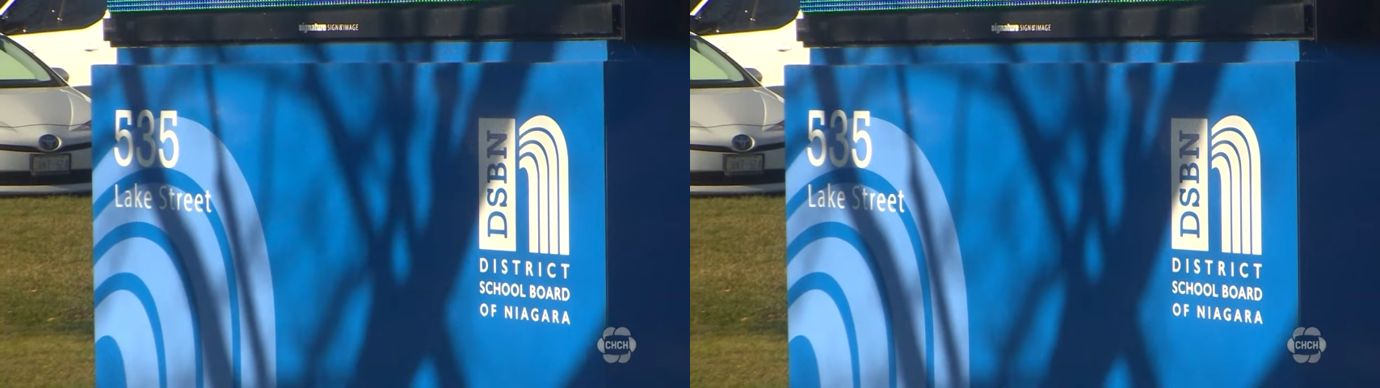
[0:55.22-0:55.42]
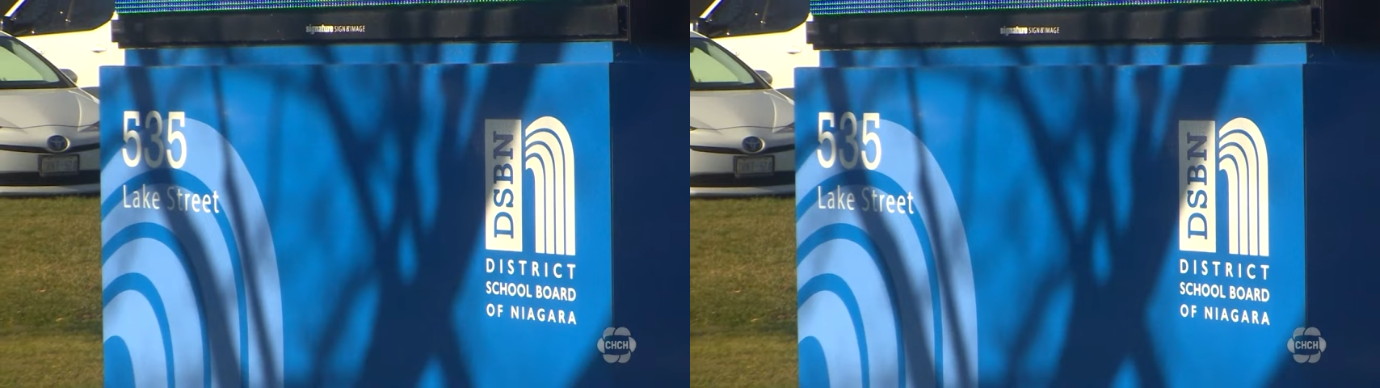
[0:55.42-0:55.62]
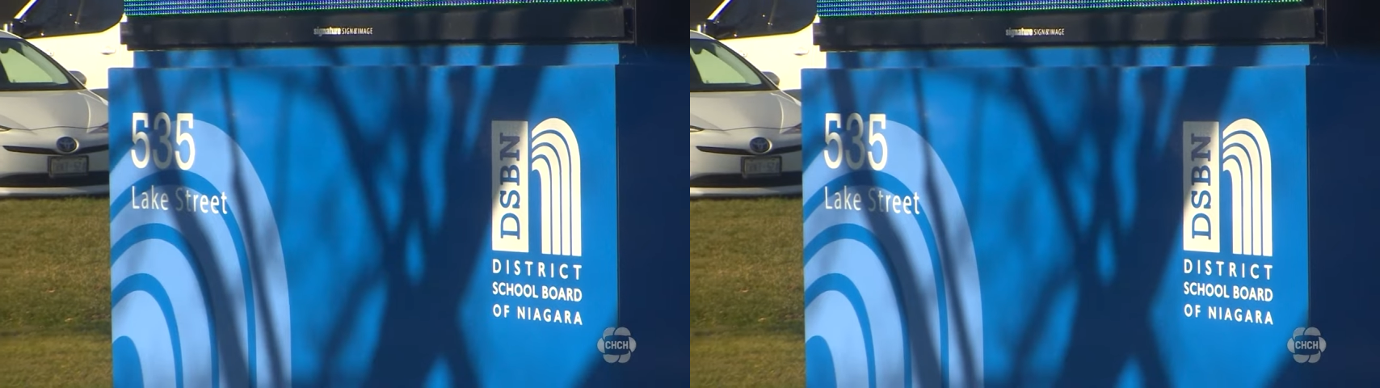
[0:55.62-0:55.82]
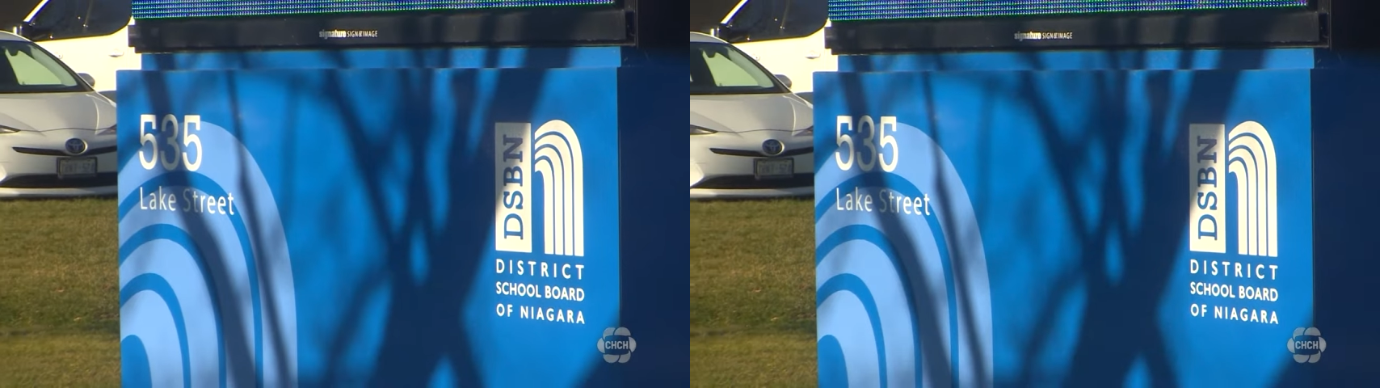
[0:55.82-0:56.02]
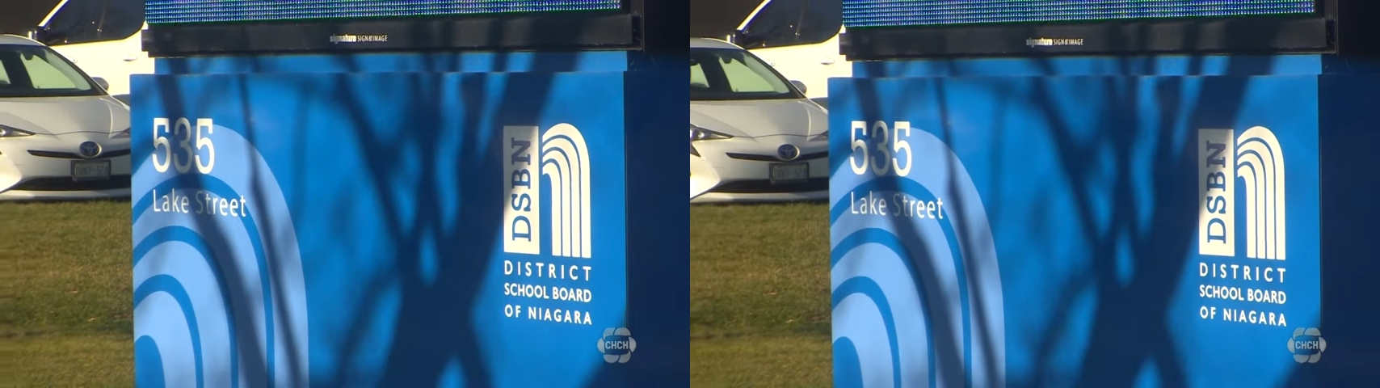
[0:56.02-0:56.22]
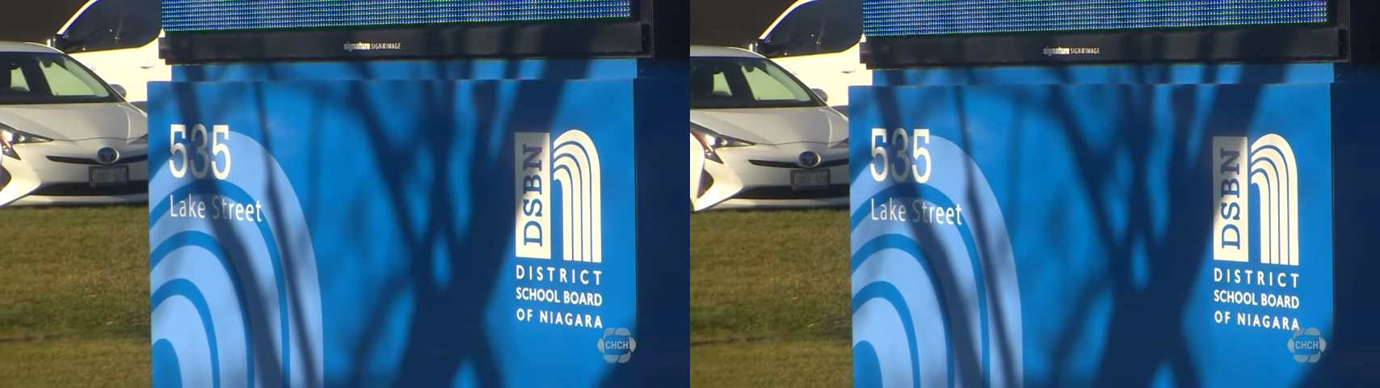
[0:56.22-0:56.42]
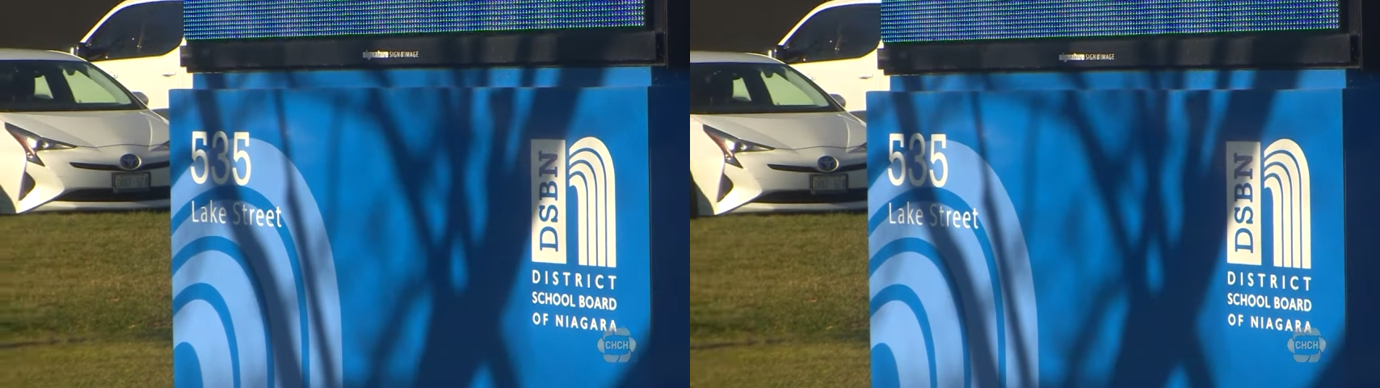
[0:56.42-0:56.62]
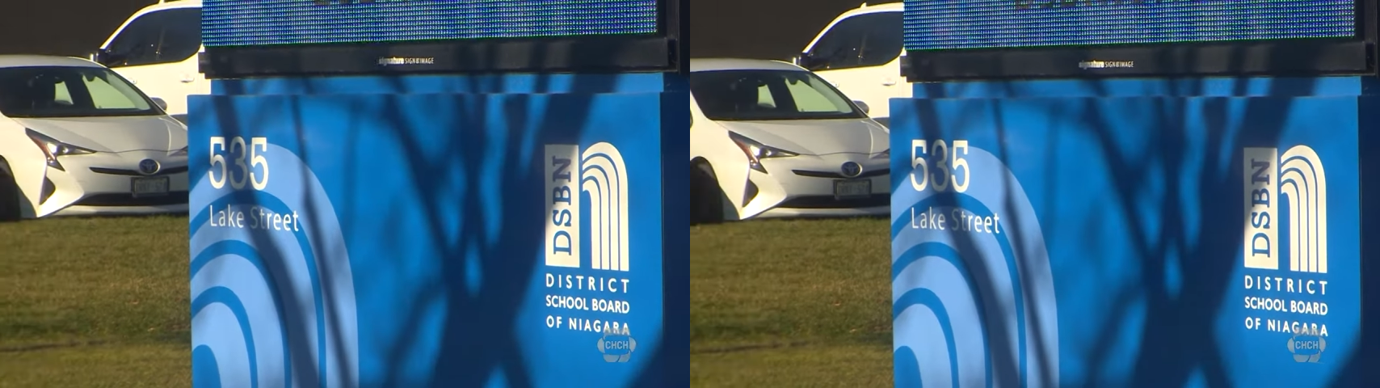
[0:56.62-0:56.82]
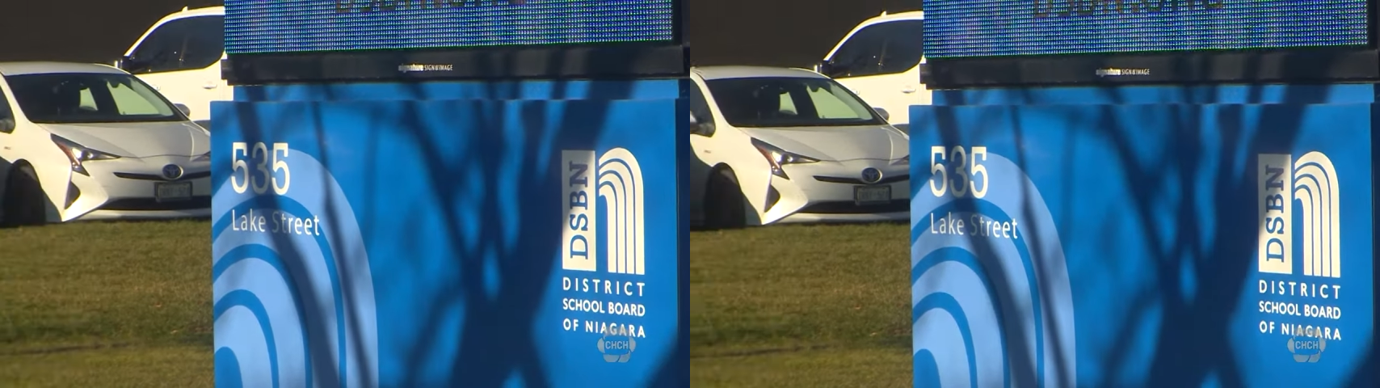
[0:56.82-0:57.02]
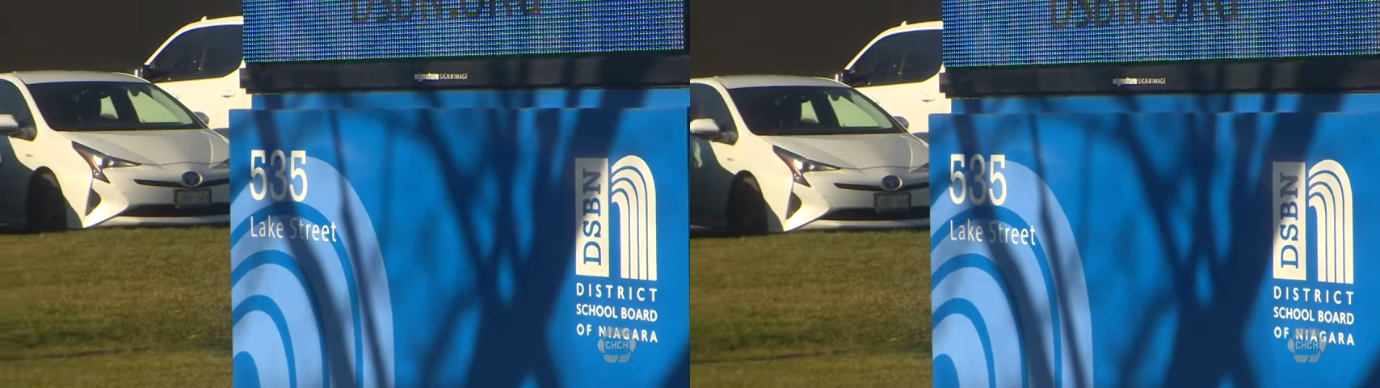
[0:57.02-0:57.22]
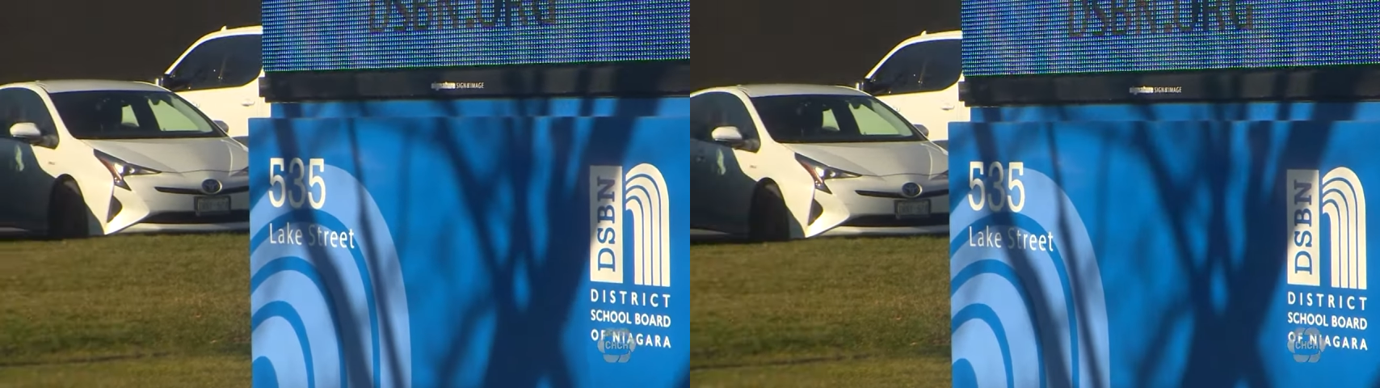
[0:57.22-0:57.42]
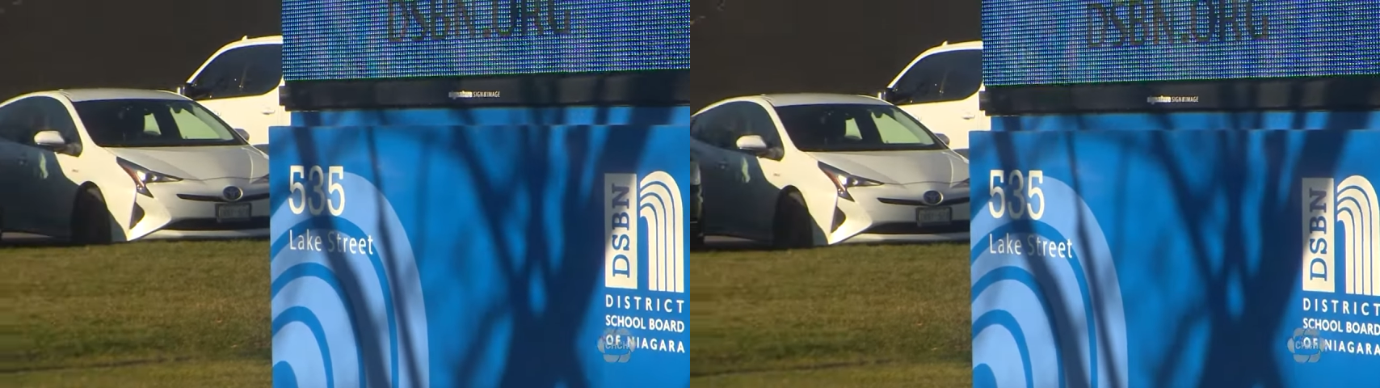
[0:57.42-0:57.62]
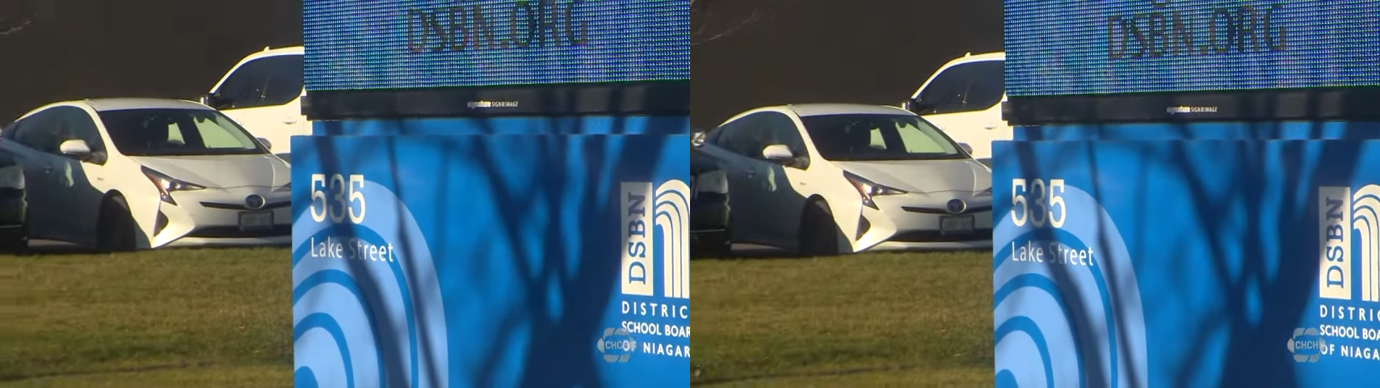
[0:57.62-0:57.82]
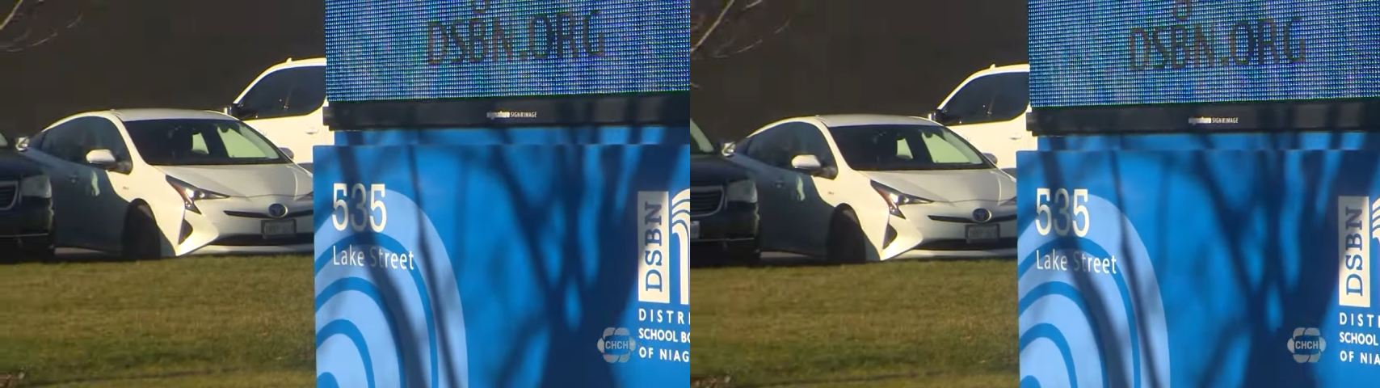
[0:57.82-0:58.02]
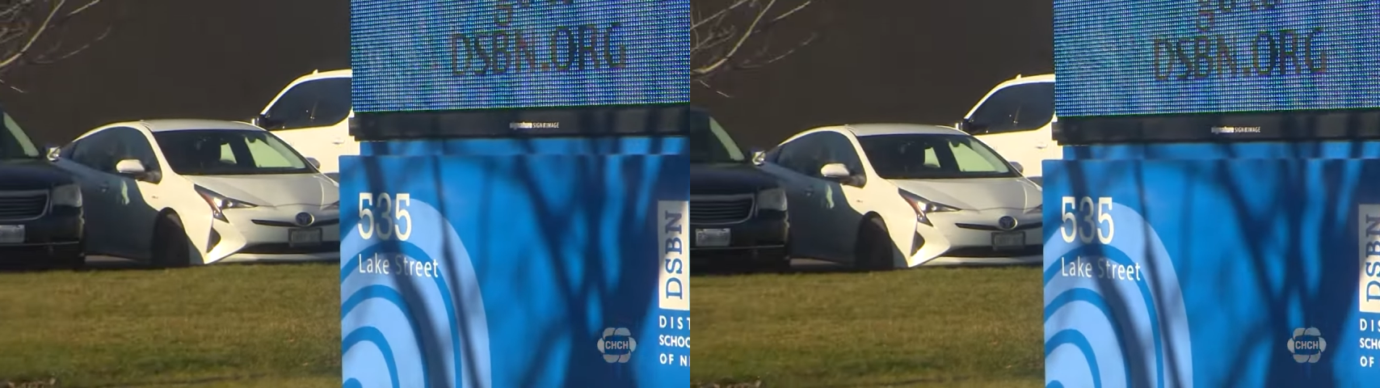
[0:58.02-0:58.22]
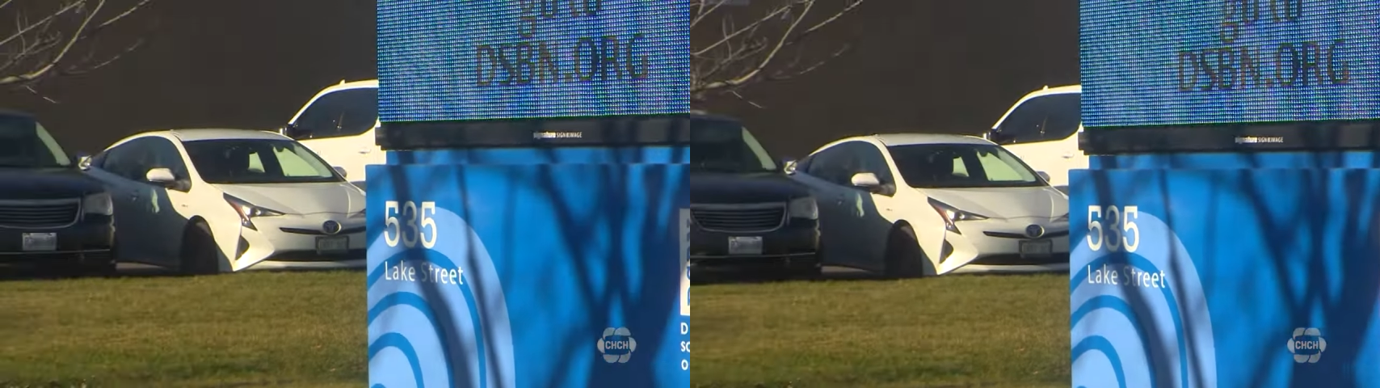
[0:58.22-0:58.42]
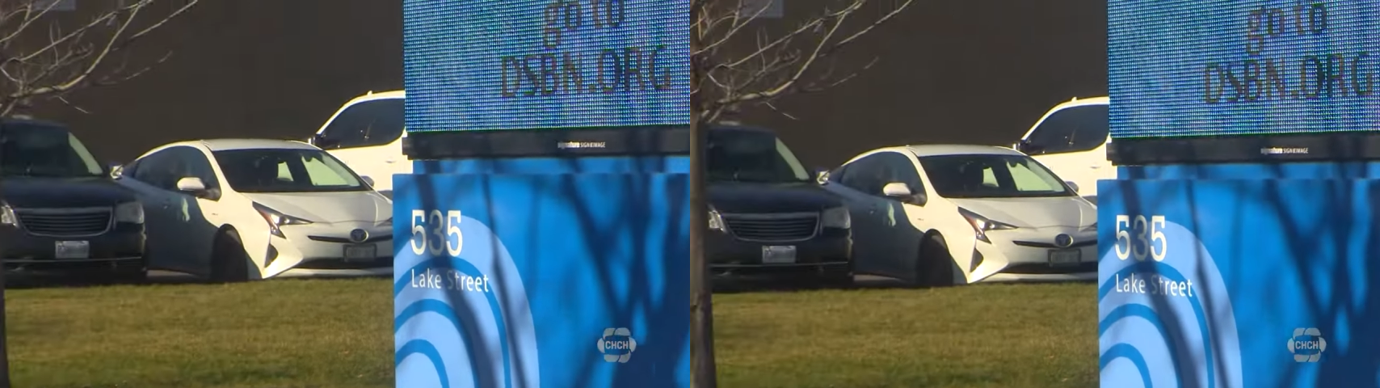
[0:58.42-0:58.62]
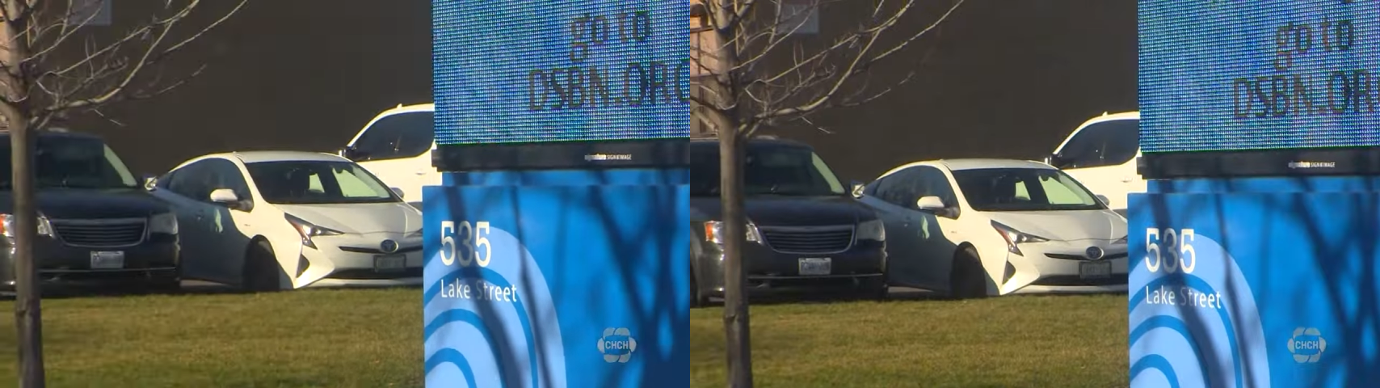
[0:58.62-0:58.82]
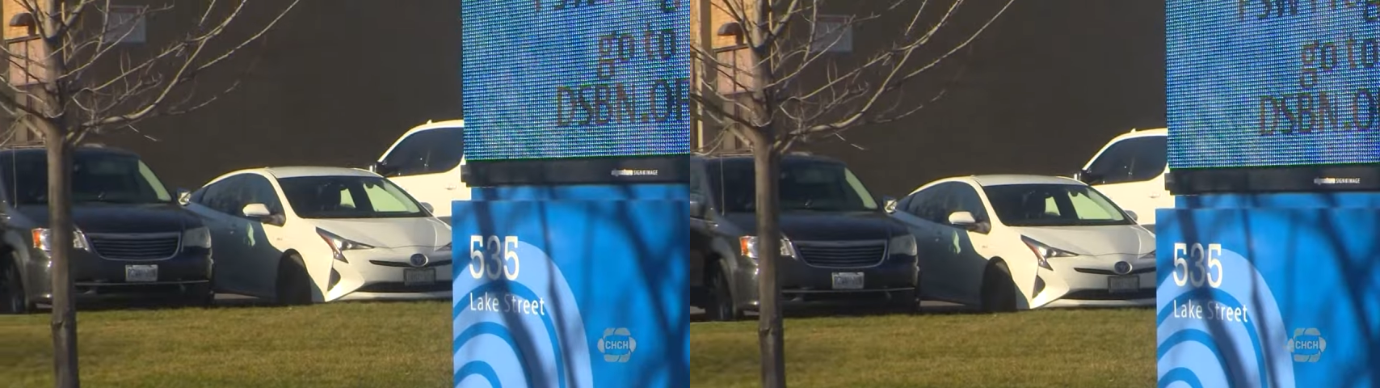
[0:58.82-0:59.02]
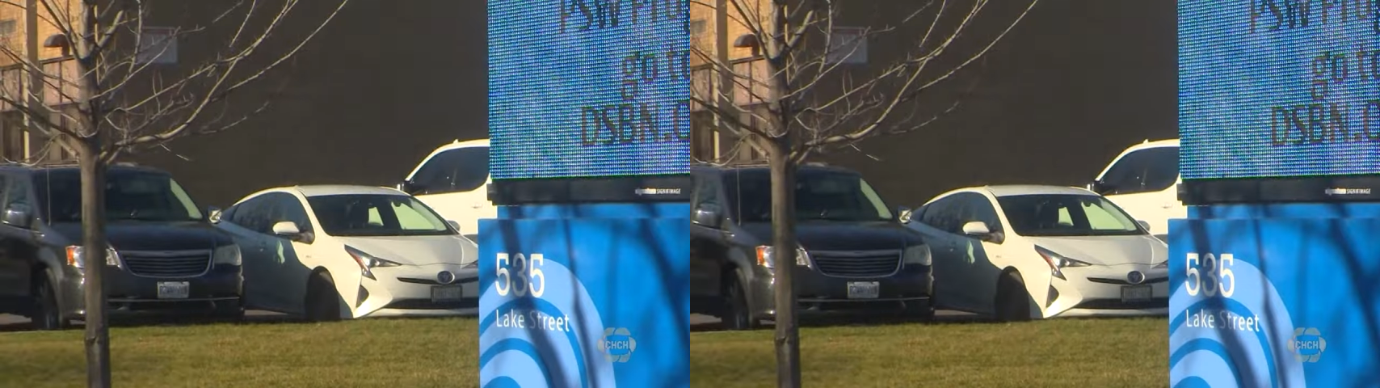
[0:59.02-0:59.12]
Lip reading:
No face is visible, so there are no lips to read.